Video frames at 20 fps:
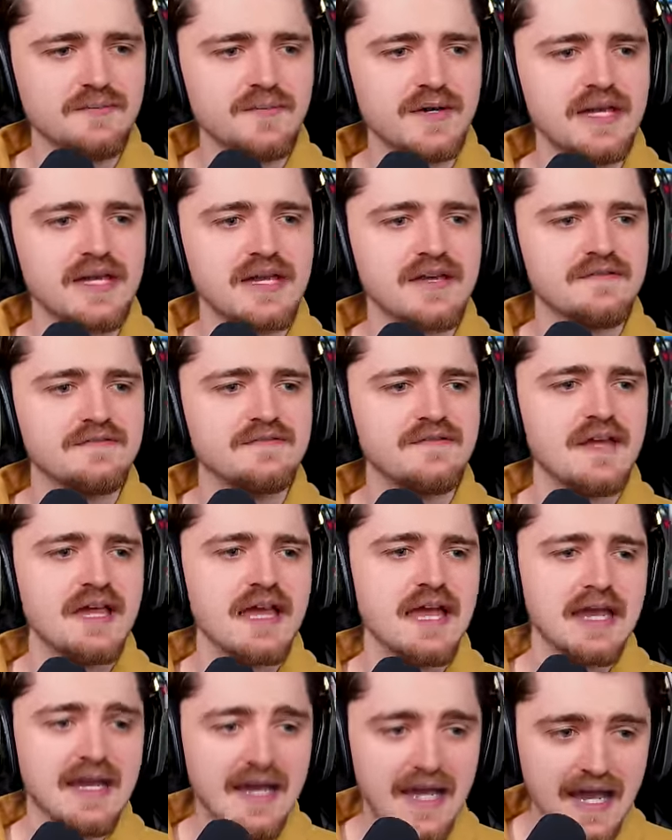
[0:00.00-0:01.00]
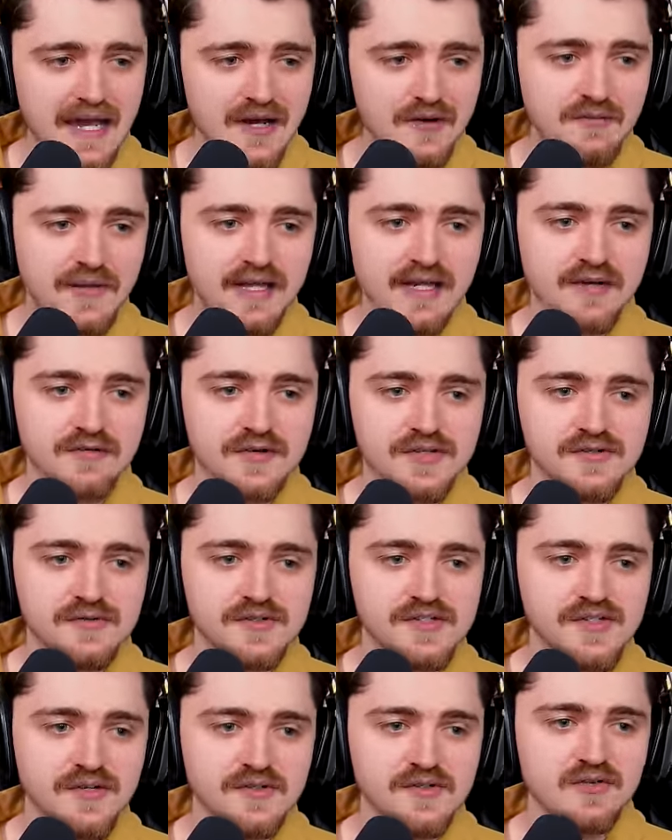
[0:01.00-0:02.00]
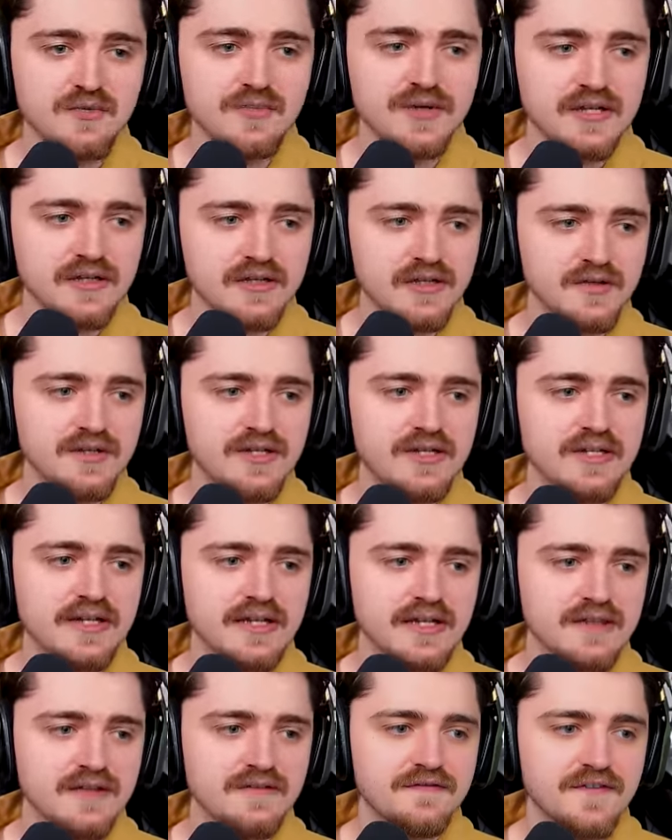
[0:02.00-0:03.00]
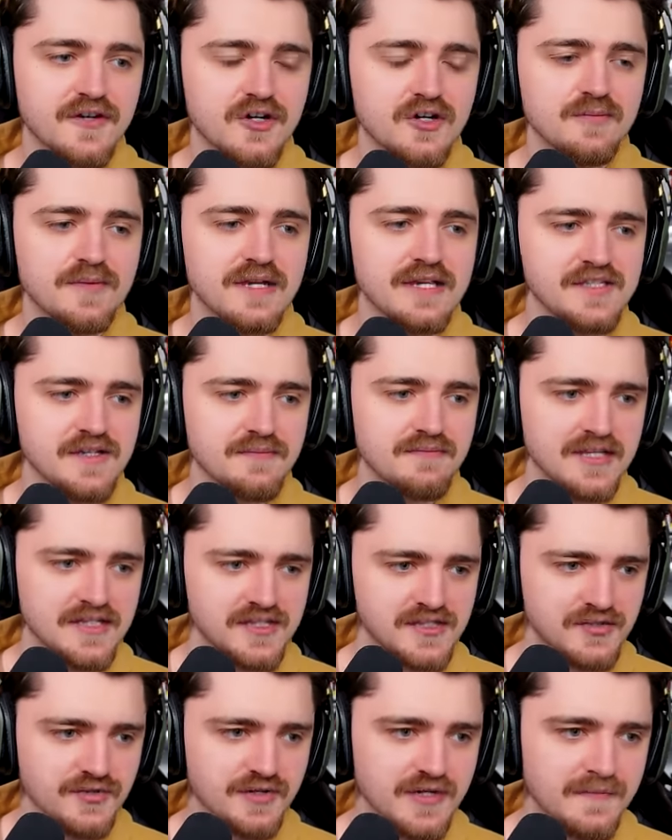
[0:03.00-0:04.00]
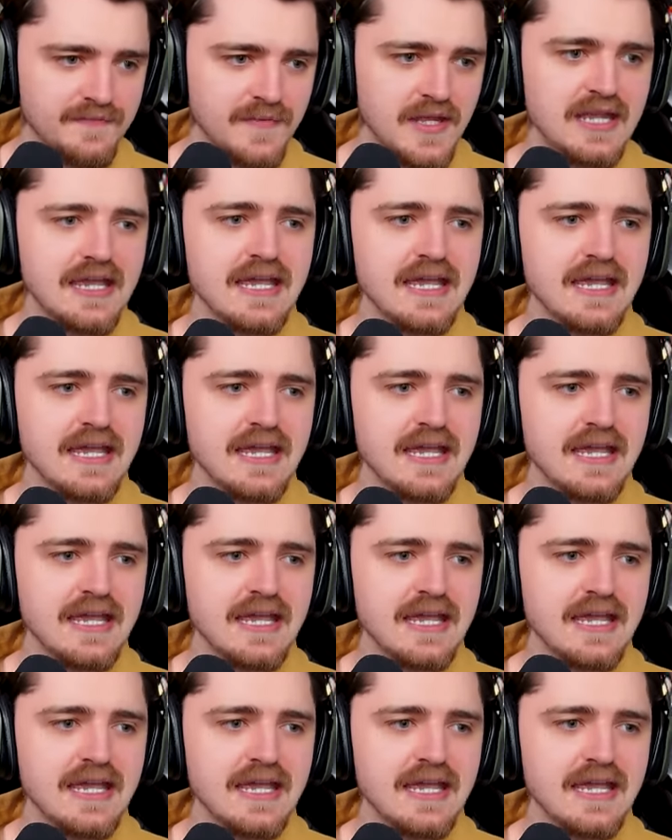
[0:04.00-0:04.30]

but if and how many original songs will be included in the film is a mystery.